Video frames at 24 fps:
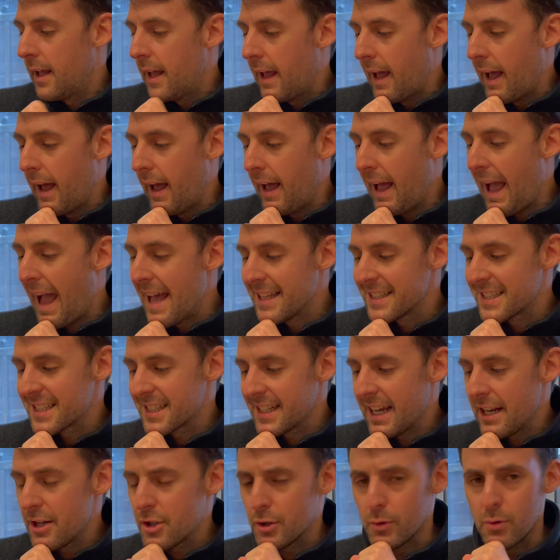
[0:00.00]
And
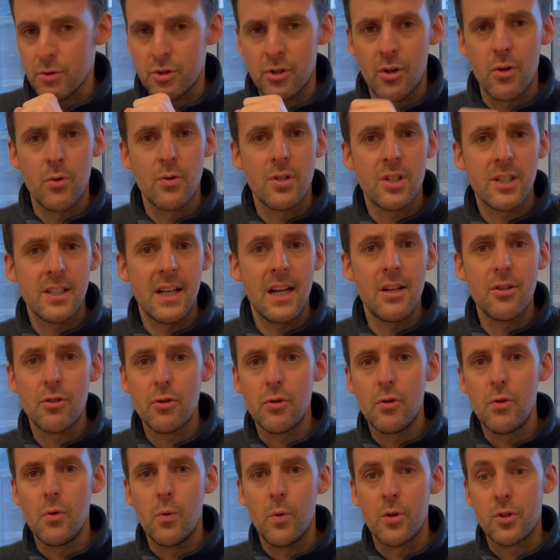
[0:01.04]
schedule, so
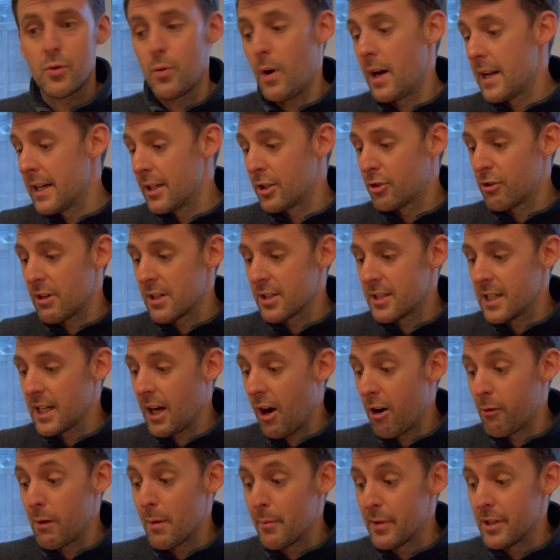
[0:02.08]
schedule was quite interesting. I
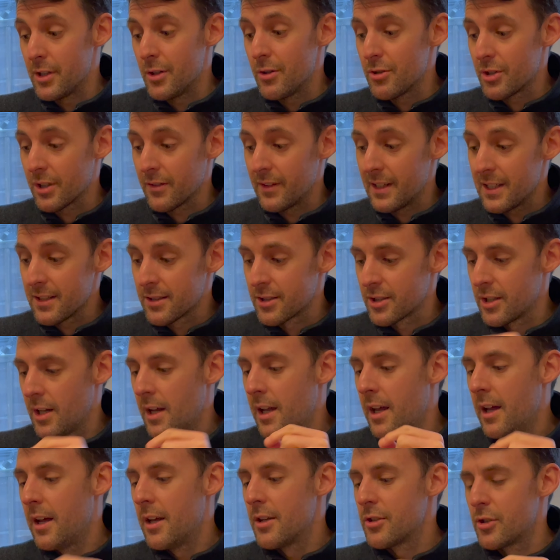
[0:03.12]
remember using this.
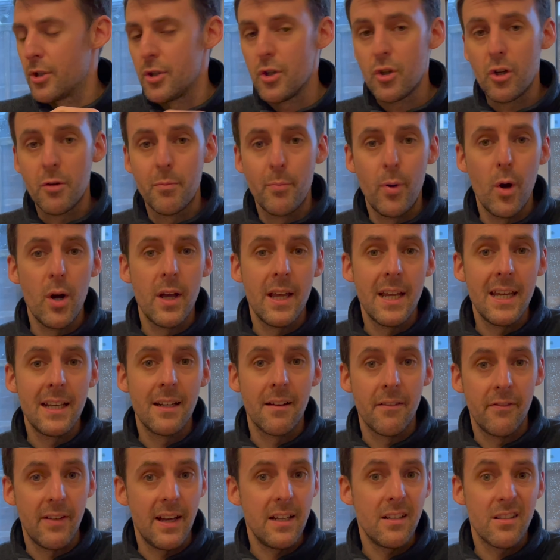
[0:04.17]
So you could put in
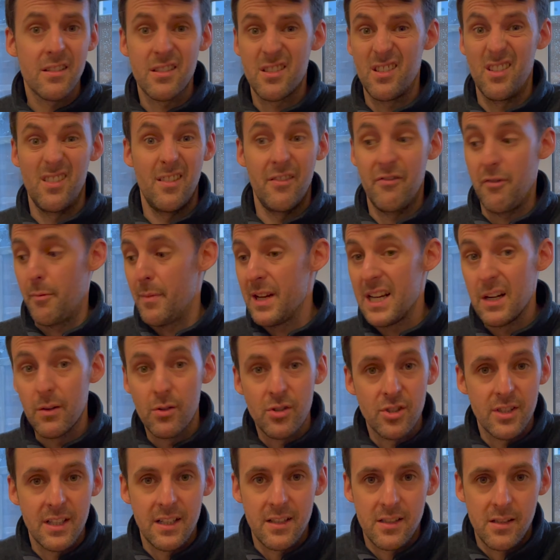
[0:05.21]
events. For me, it was
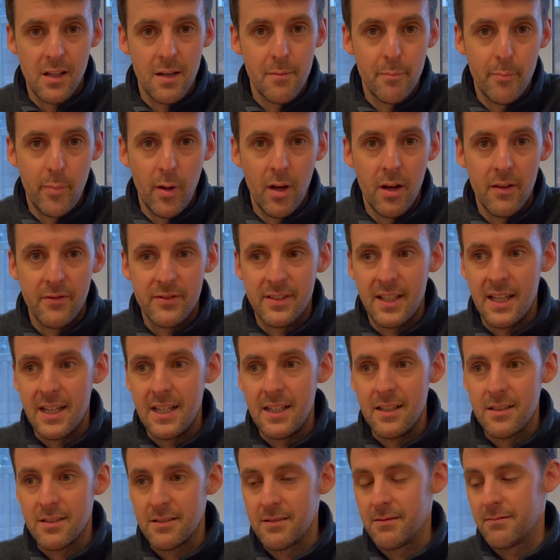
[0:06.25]
things like
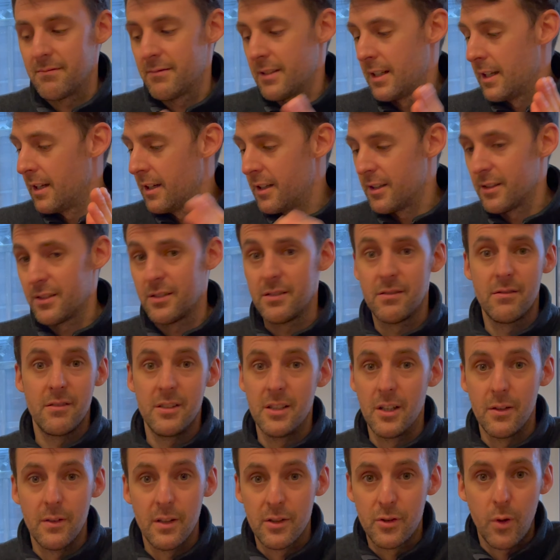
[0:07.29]
birthdays and
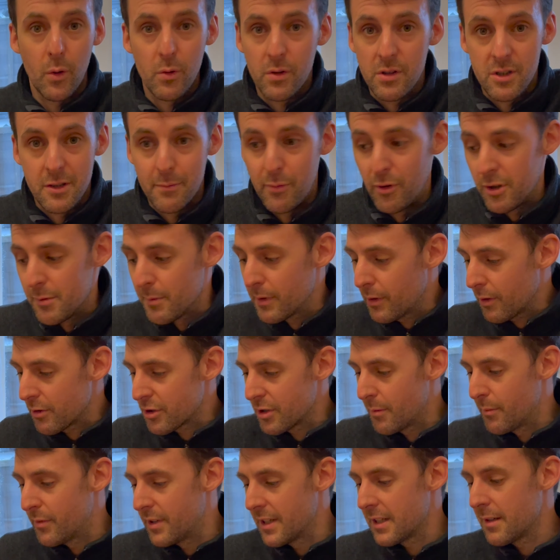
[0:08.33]
a doctor's appointment or
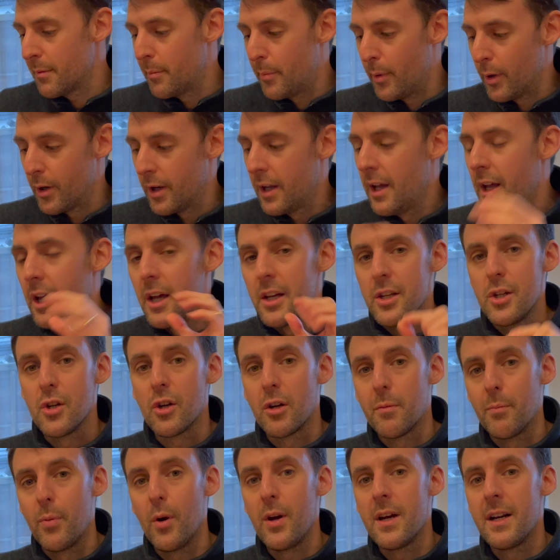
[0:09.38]
something, but you
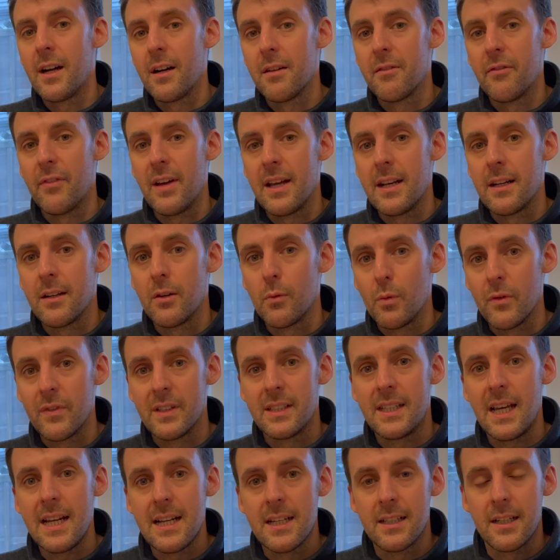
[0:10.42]
could put in an event with a
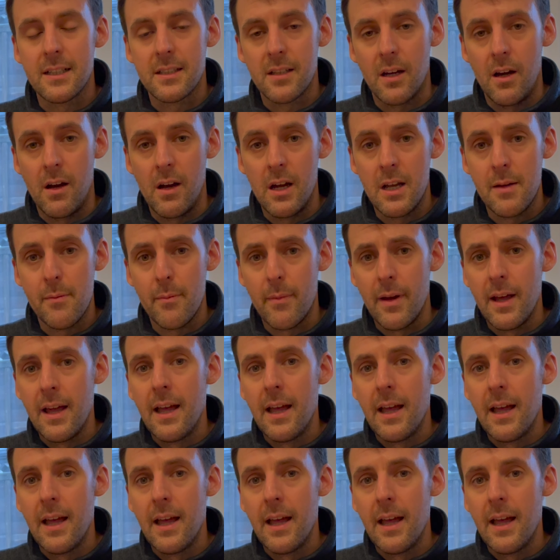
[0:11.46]
date and a time,